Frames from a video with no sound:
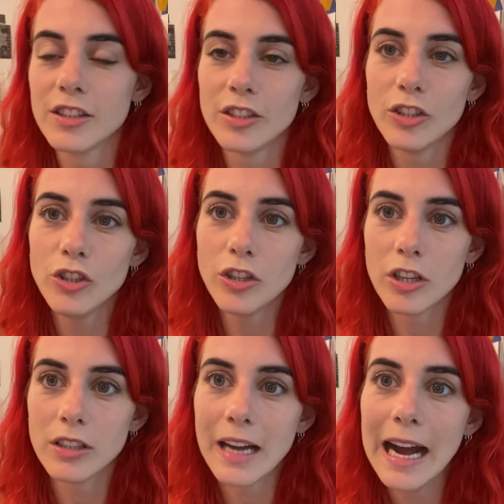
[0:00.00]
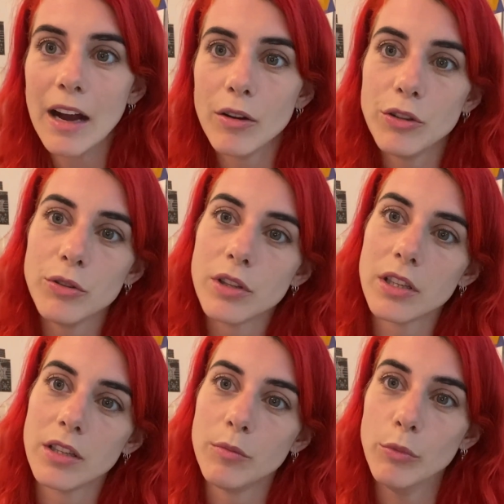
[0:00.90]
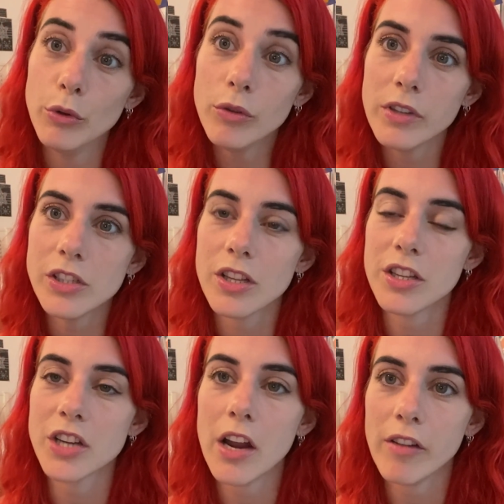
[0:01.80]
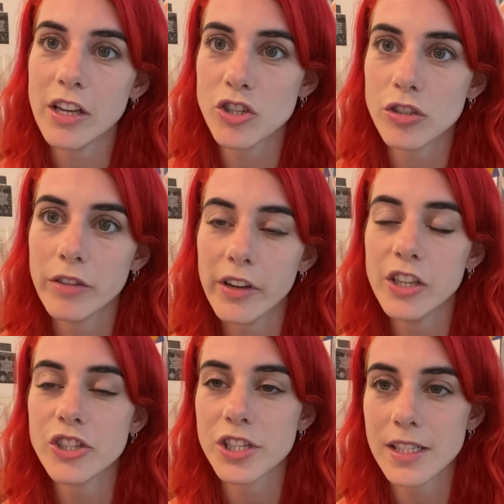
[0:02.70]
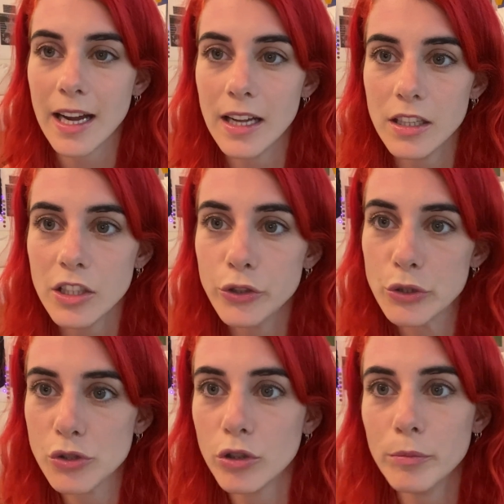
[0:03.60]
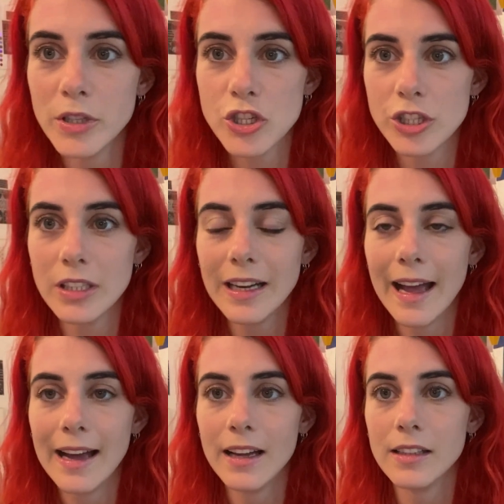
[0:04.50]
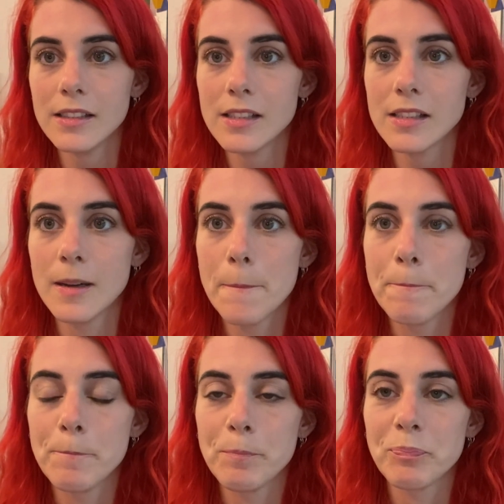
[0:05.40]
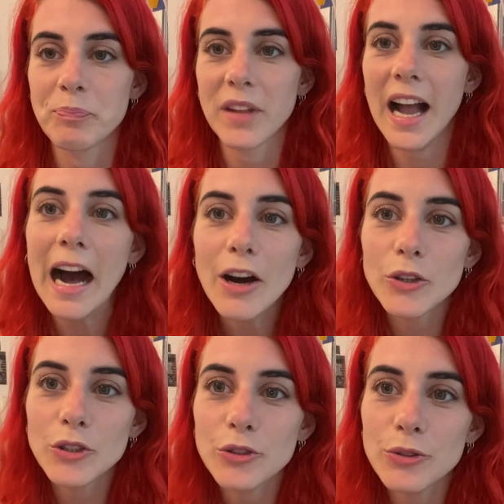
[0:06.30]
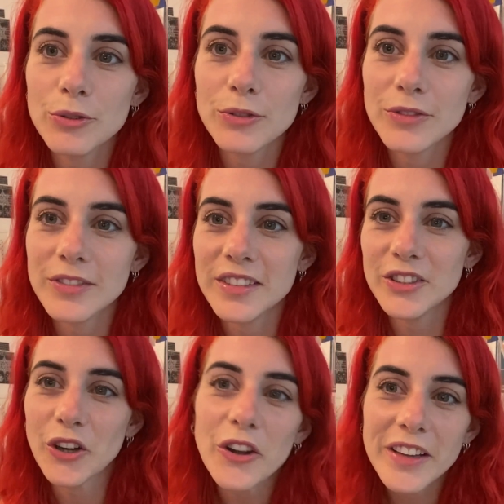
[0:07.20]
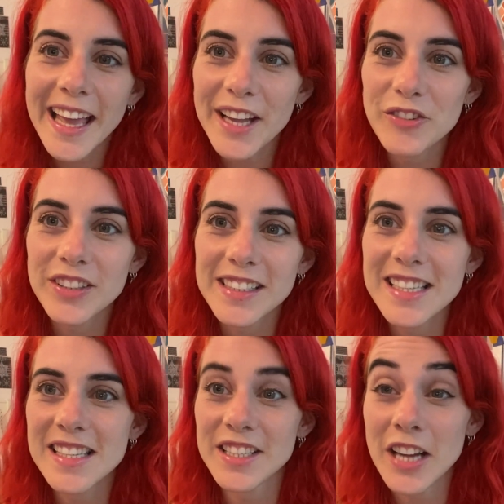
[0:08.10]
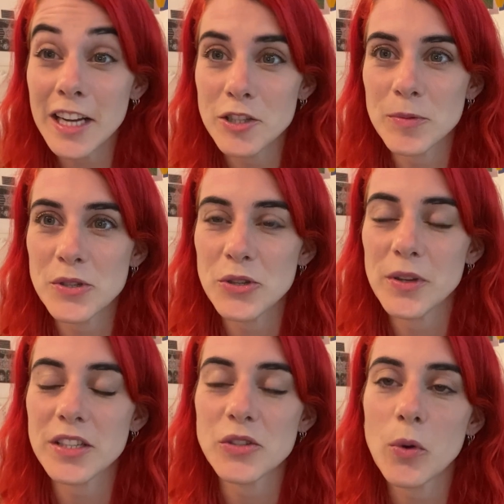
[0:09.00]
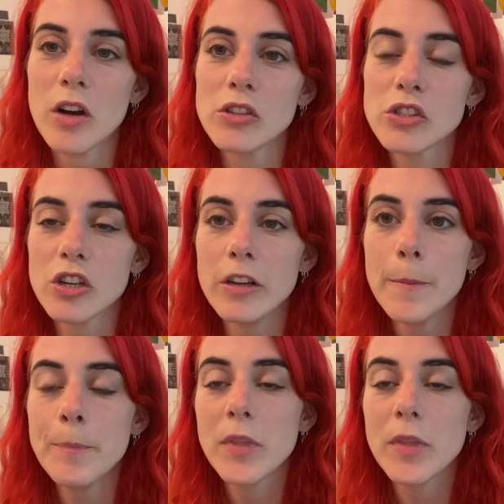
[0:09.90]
how you can move into the direction of understanding your soul mission and how you can release attachment to it as well. So